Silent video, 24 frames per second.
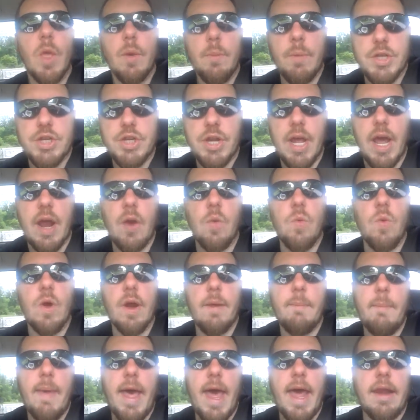But you got to want
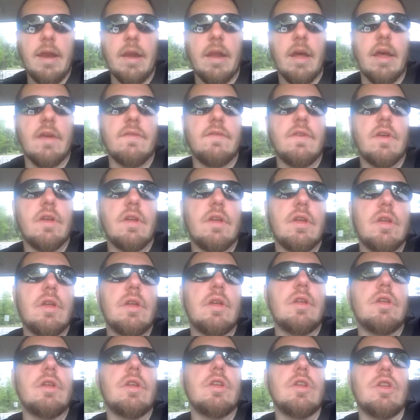it bad enough.
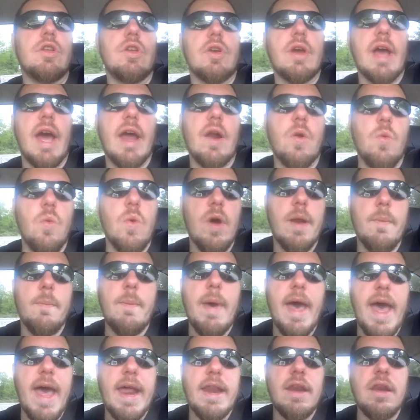You got to want it
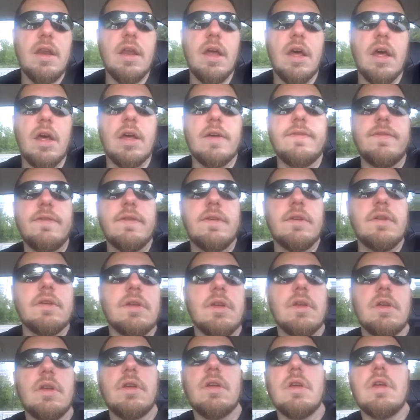bad enough
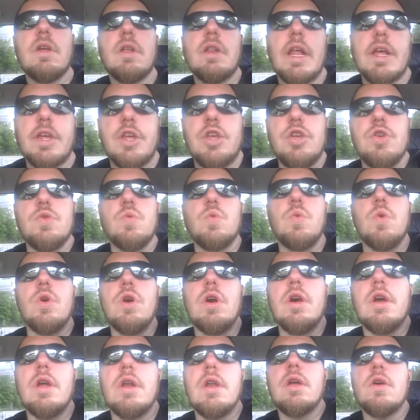like you
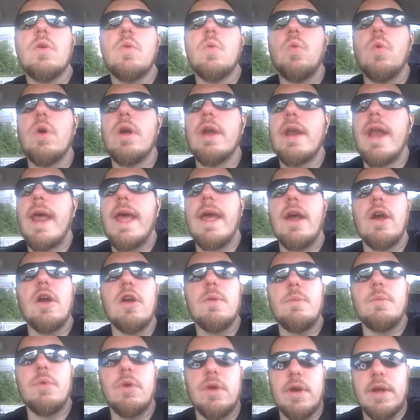would want air
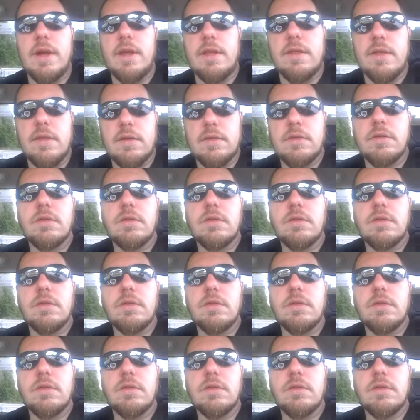to breathe.